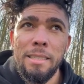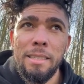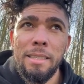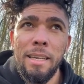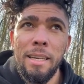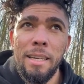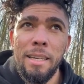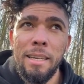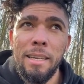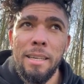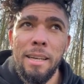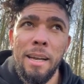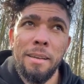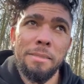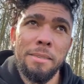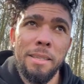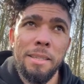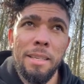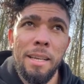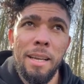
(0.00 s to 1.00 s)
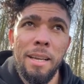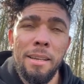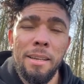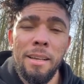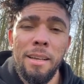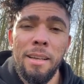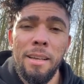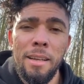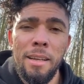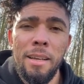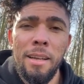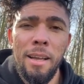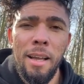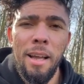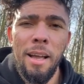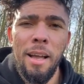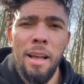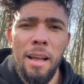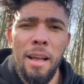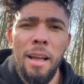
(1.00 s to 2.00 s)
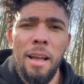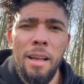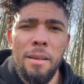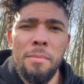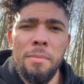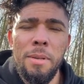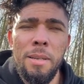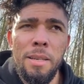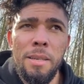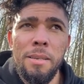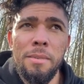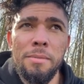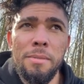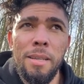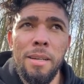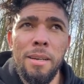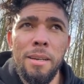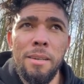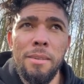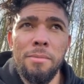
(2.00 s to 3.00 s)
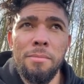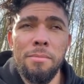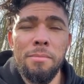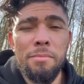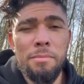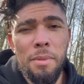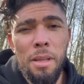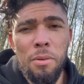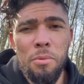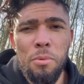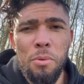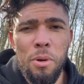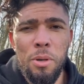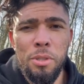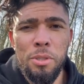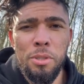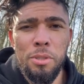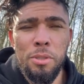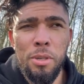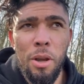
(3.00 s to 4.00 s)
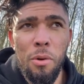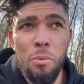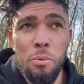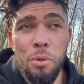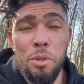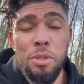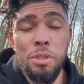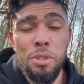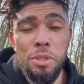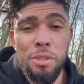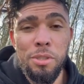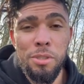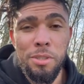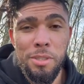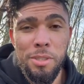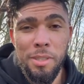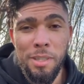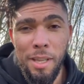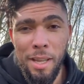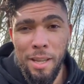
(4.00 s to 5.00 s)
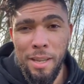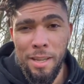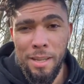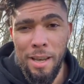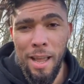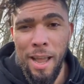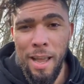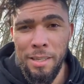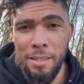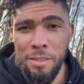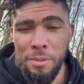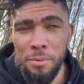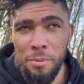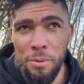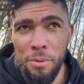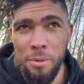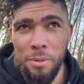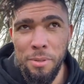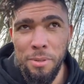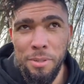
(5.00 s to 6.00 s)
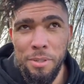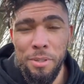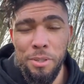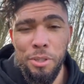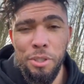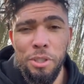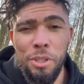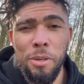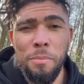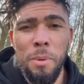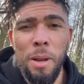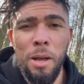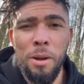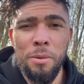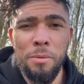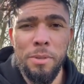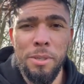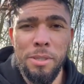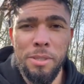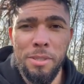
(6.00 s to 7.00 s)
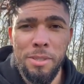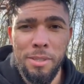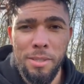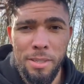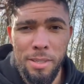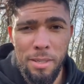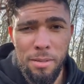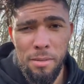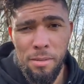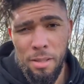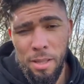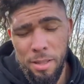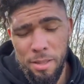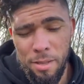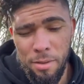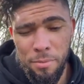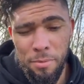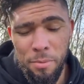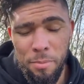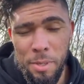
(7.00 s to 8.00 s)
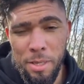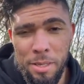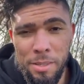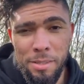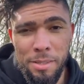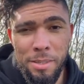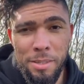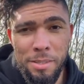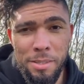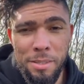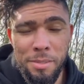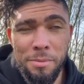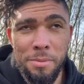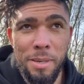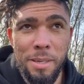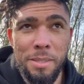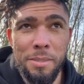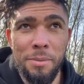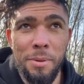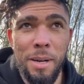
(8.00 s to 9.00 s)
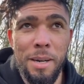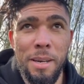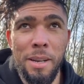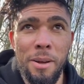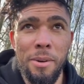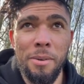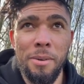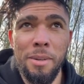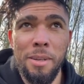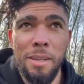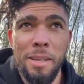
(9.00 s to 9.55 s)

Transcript: yeah, after that, I believe that I wish I can ask for Jan Błachowicz. I think for me, he's the easiest fighter right now,